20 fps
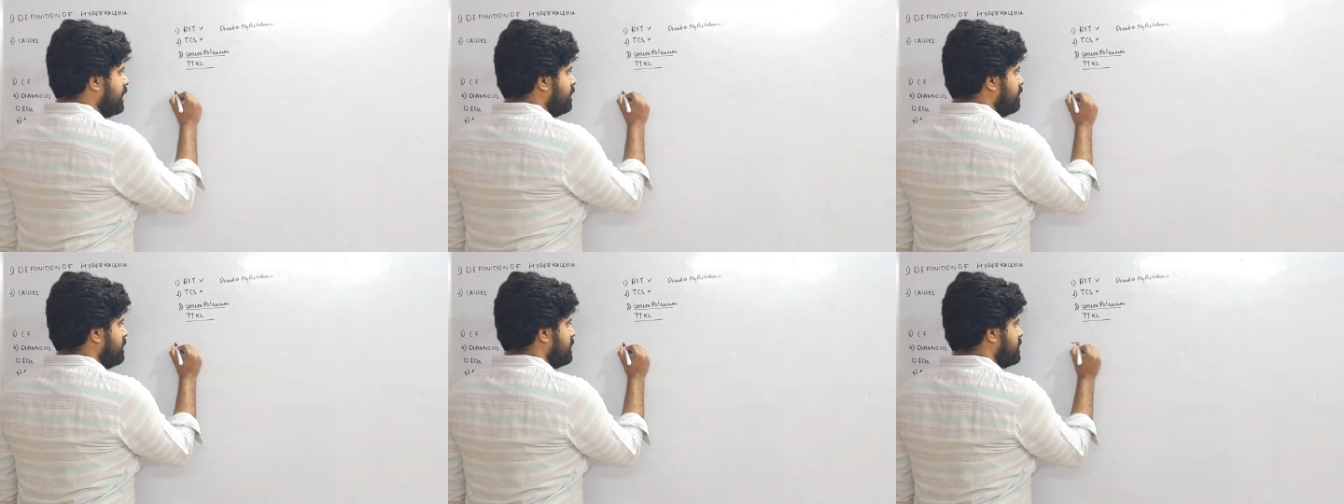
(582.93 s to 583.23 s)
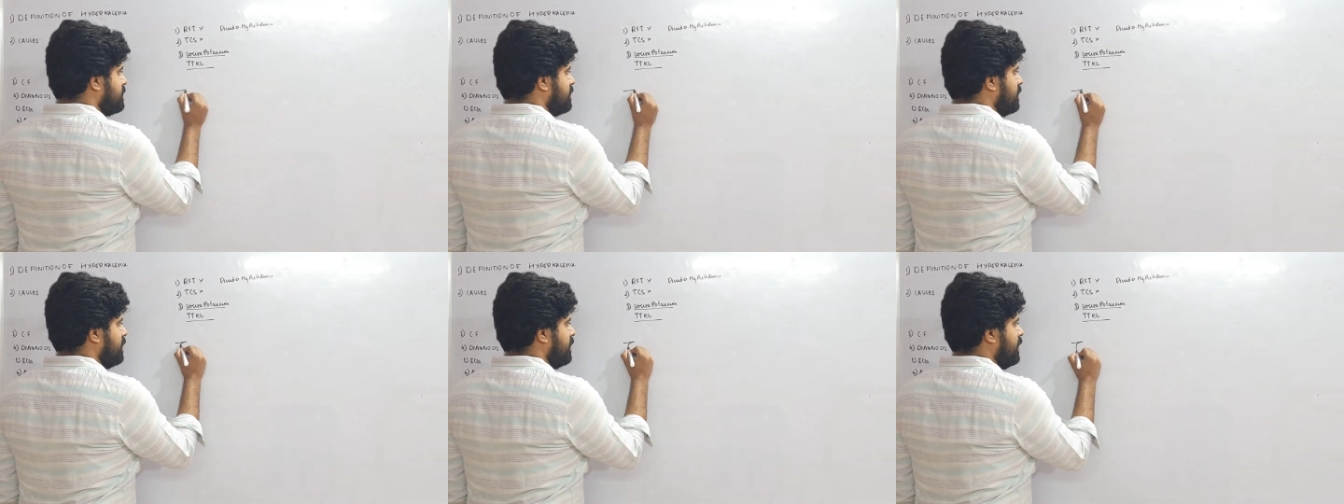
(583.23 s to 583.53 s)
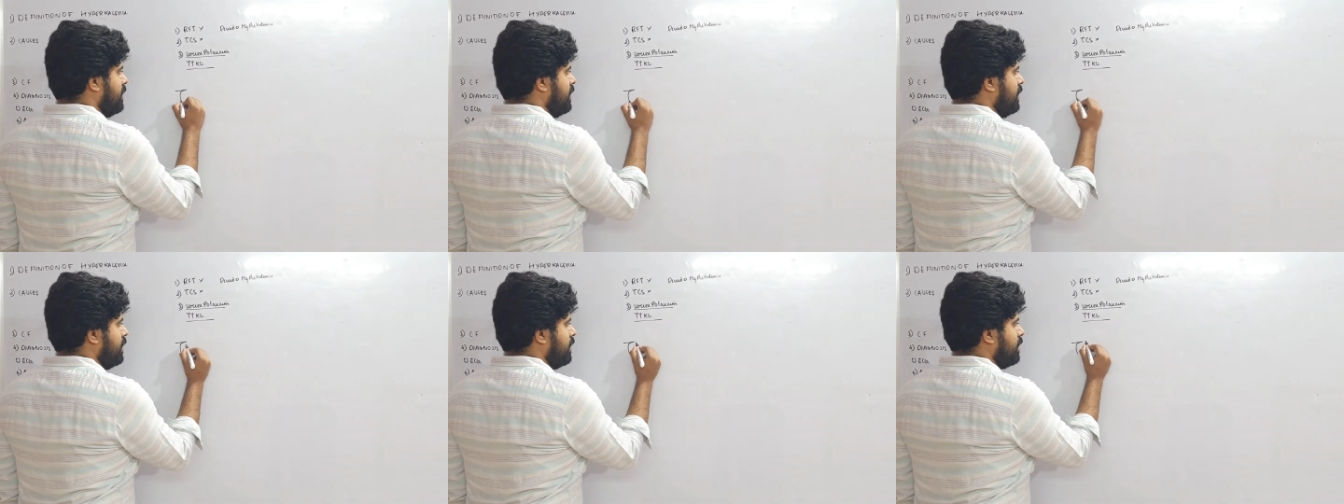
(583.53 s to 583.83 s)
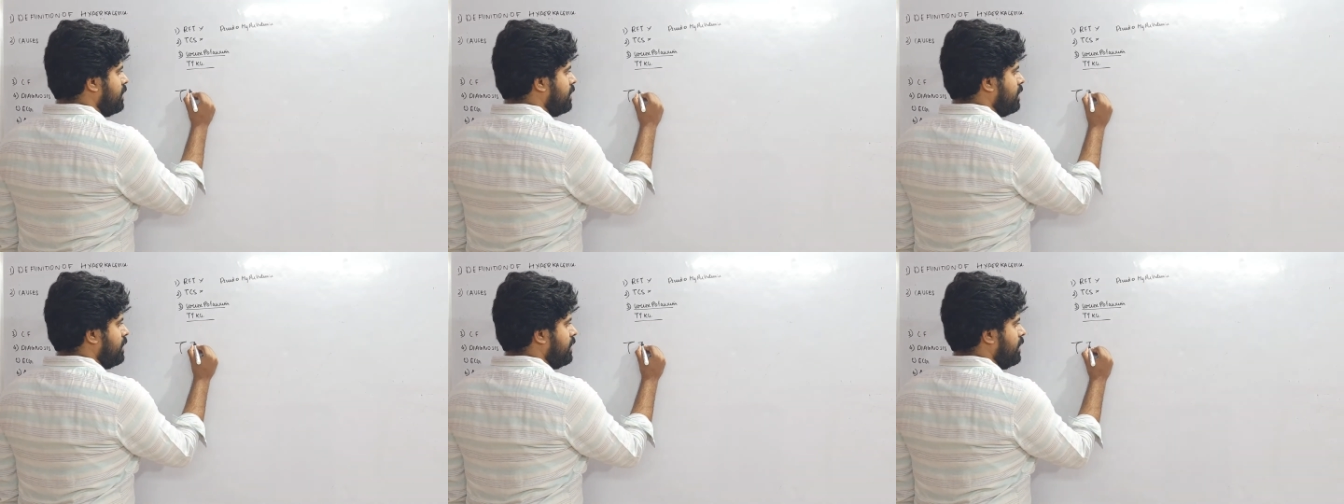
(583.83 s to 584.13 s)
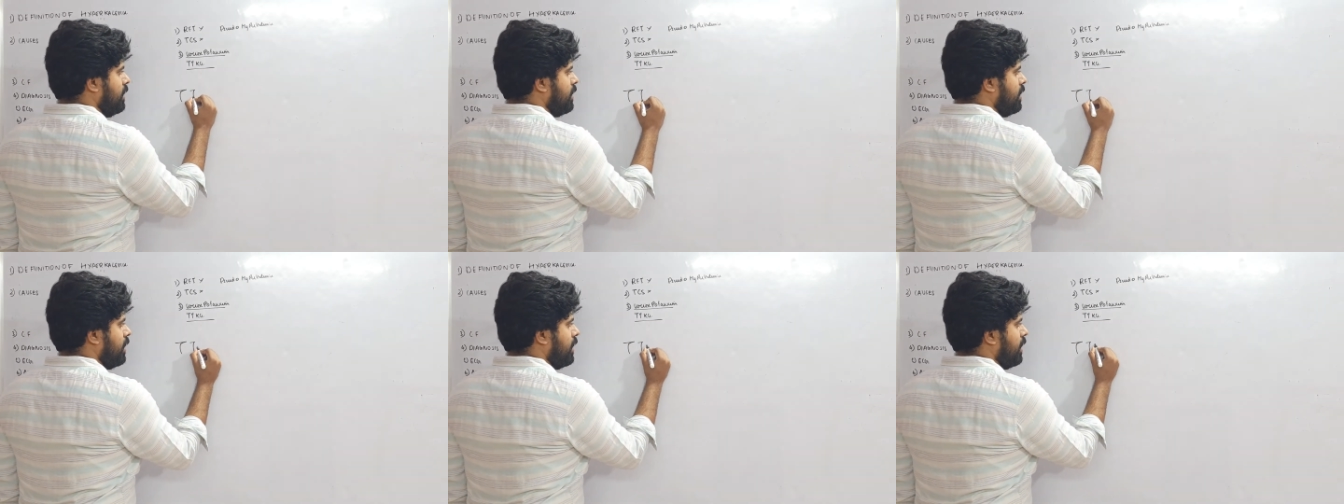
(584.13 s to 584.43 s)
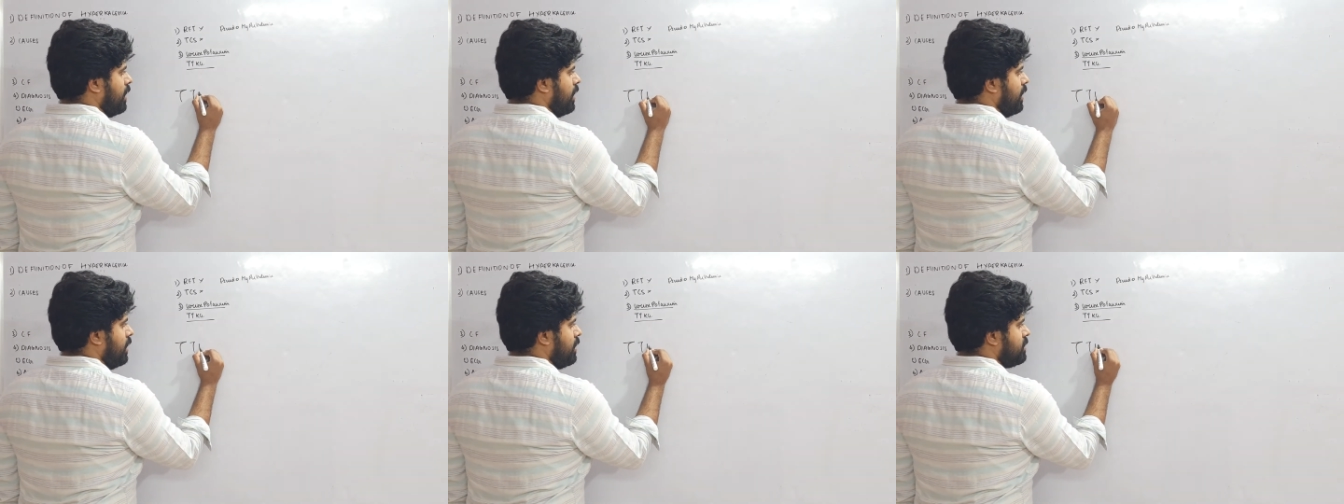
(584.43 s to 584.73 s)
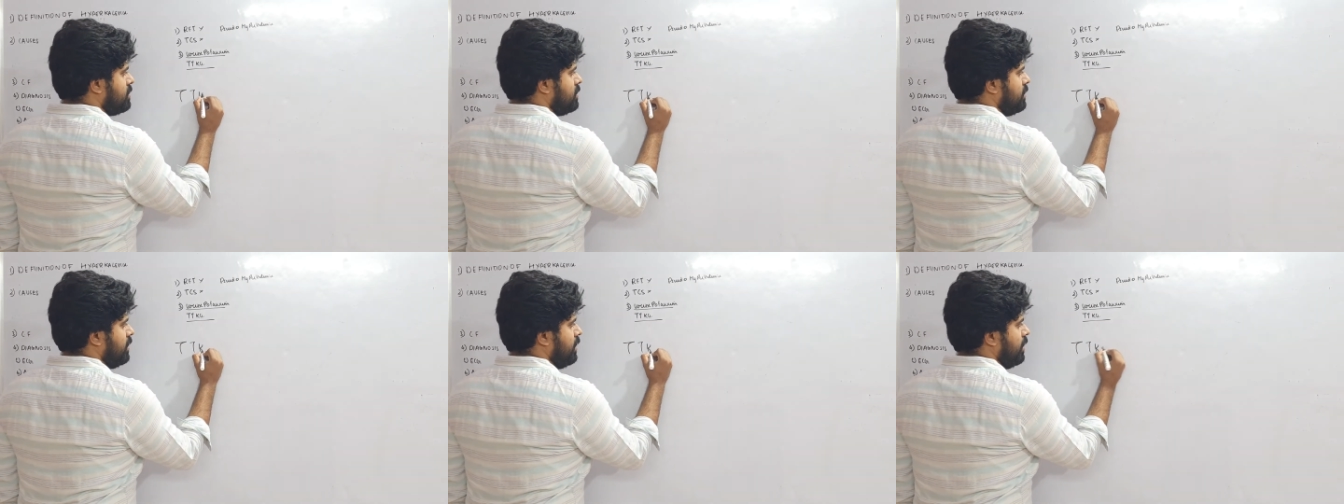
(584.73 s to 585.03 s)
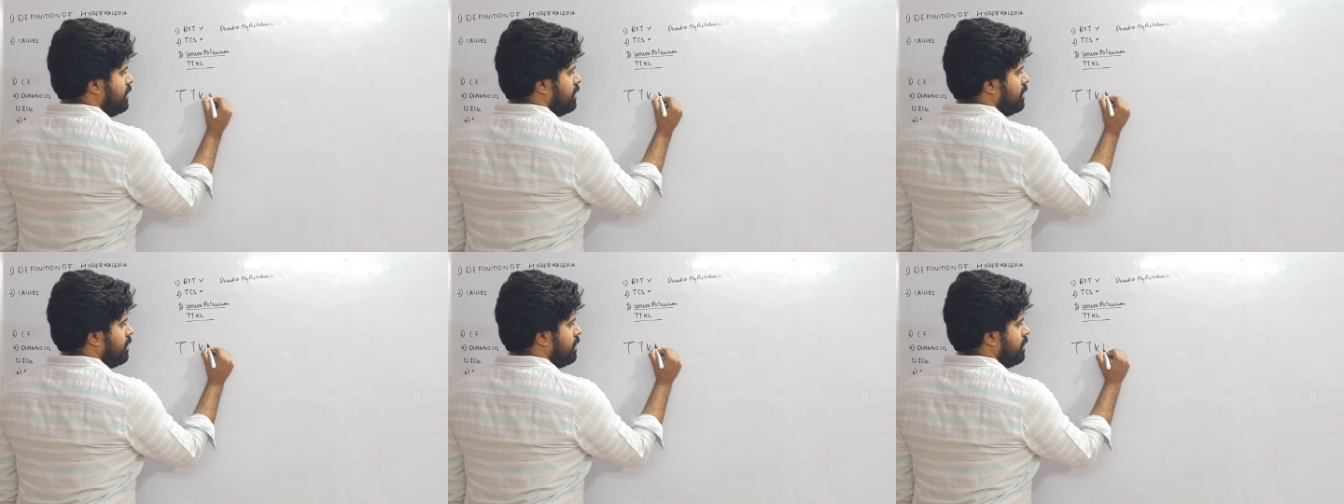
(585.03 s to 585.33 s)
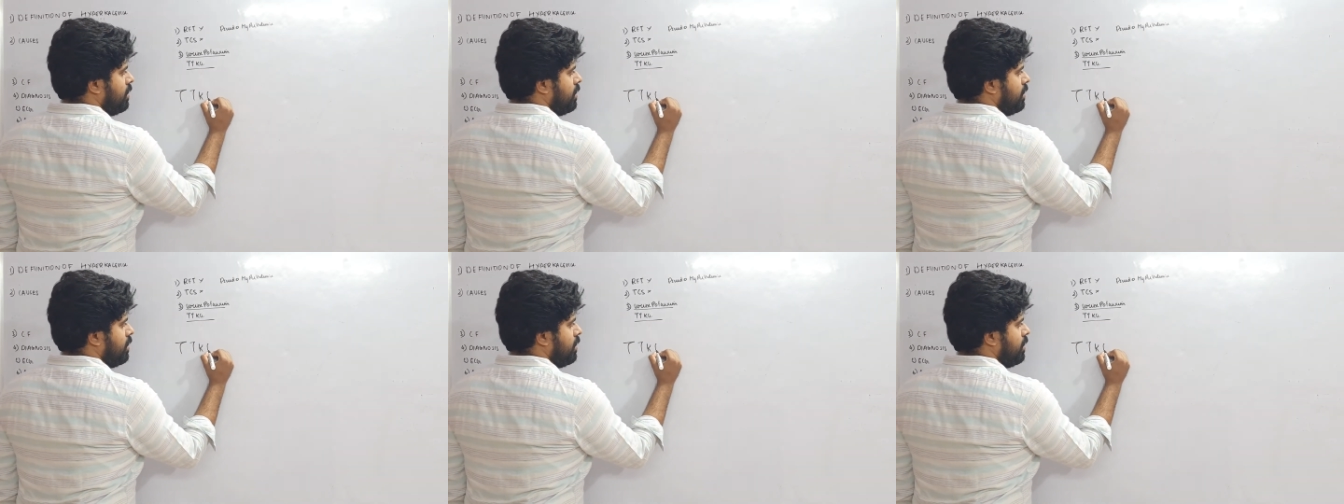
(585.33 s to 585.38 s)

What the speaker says: This TTKG